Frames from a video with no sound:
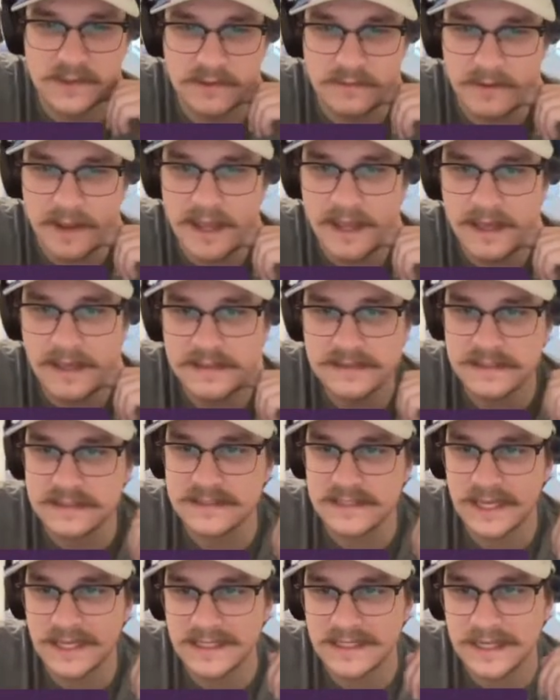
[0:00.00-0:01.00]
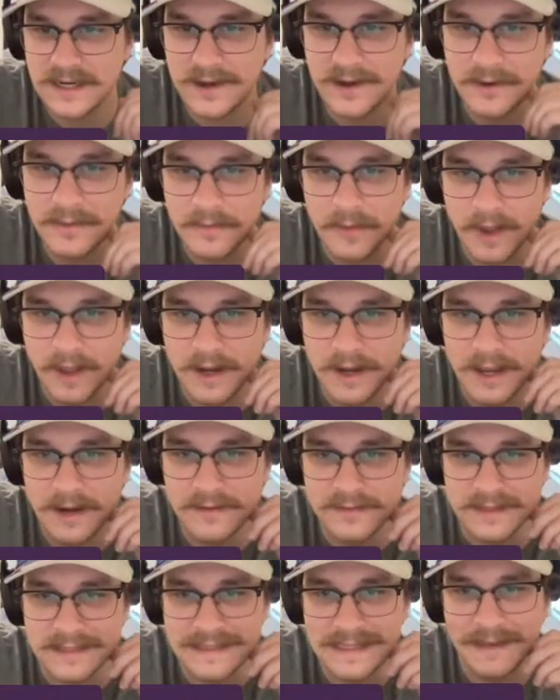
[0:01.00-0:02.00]
Arias. He's yet to hit a home run. I
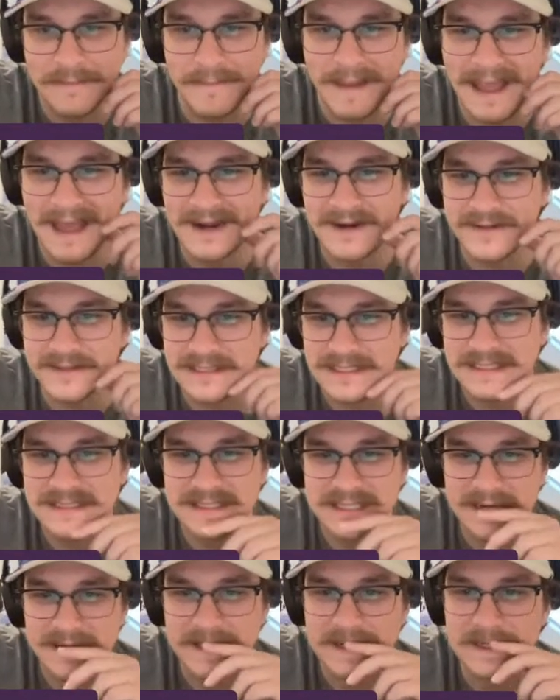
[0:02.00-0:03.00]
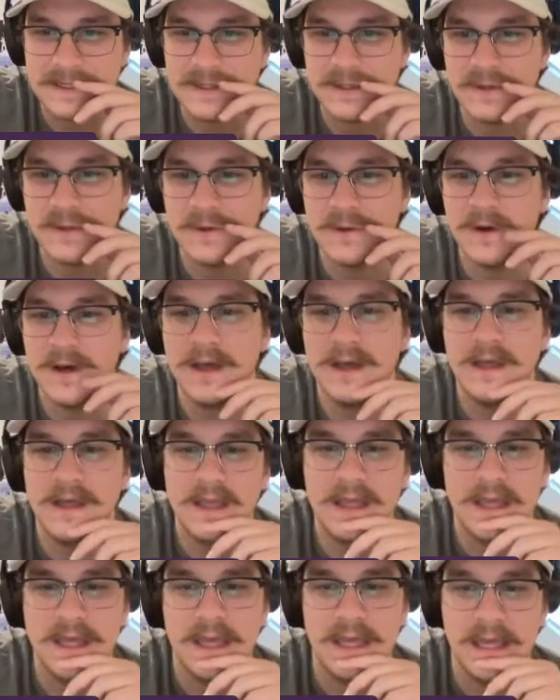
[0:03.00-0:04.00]
don't think that matters. He's there to
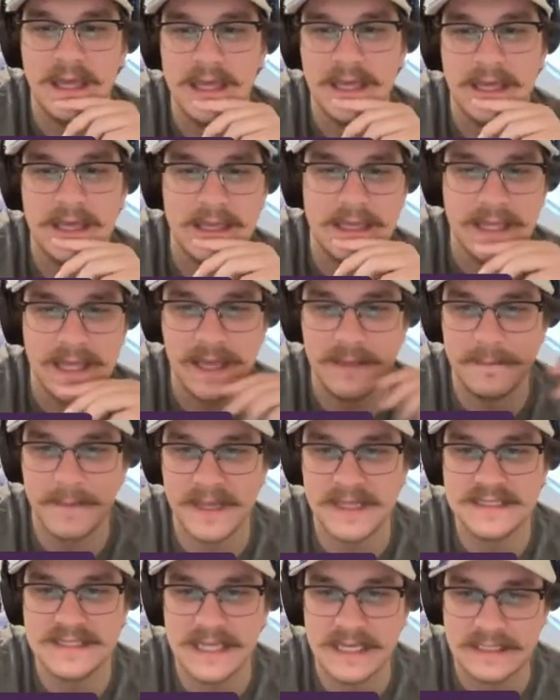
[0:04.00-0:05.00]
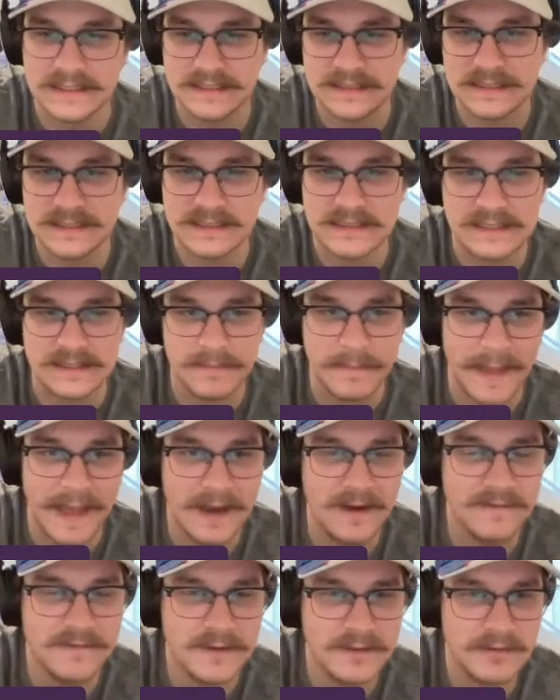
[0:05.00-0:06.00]
get base hits,
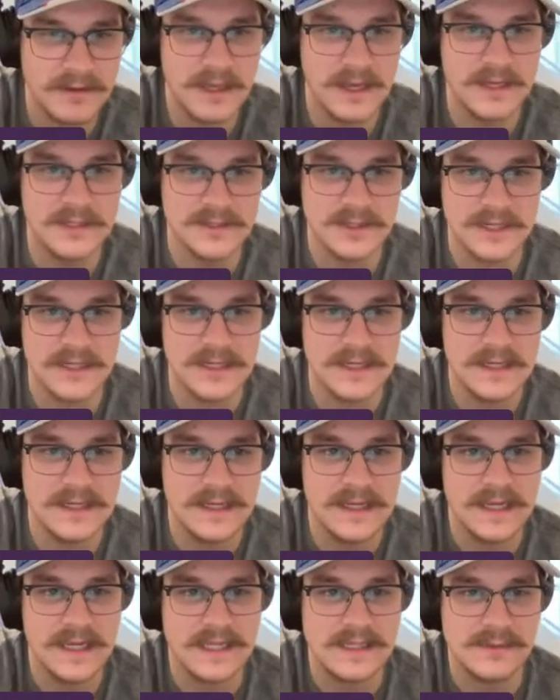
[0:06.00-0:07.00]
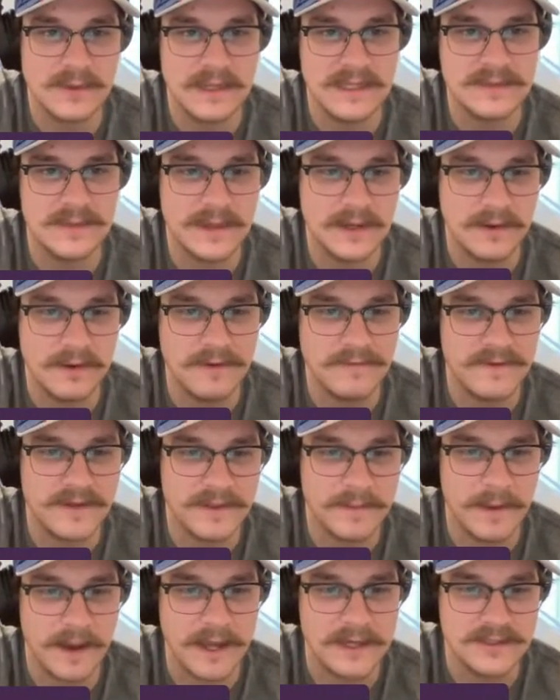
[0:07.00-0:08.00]
bat over 300. Yeah. It's what he's been doing
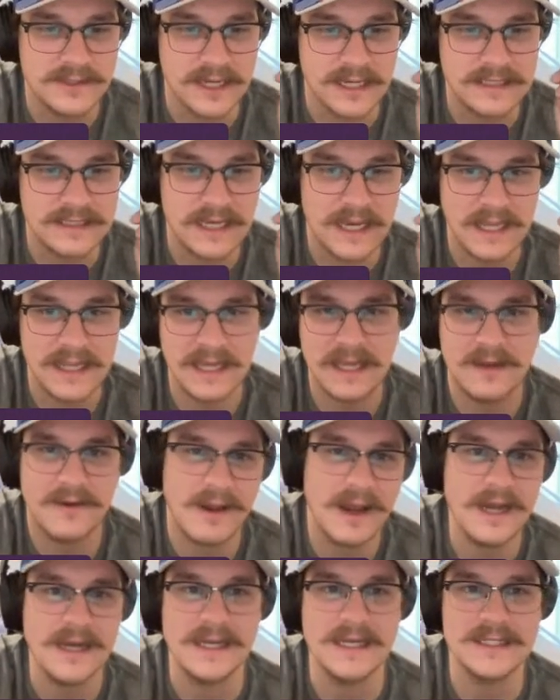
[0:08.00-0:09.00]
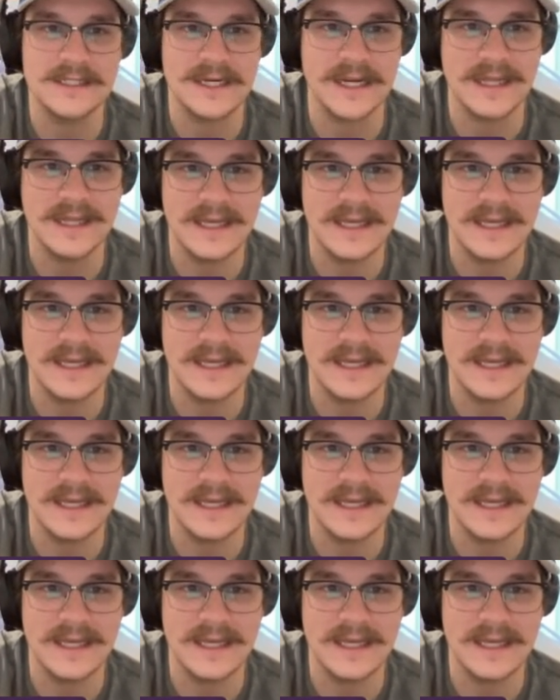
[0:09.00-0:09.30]
for the Padres. I think great addition.